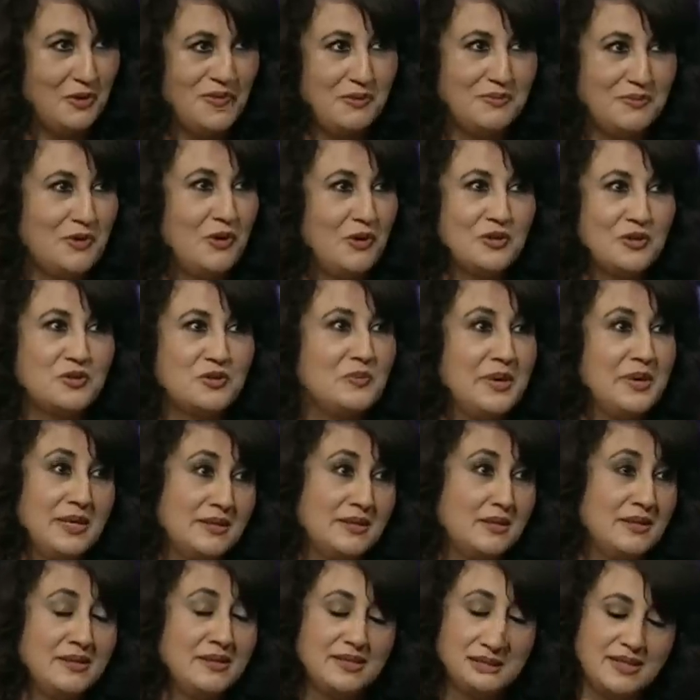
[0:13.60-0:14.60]

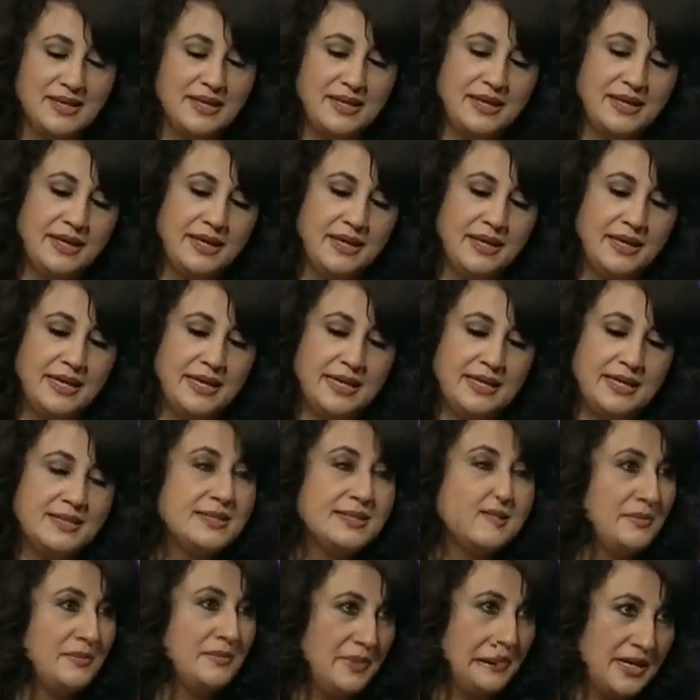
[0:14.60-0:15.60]
automated is
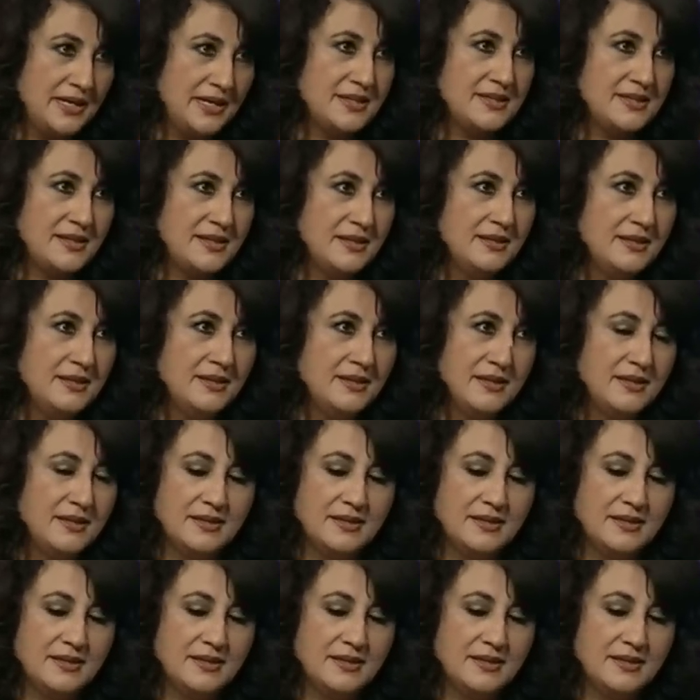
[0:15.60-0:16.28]
in Pakistan.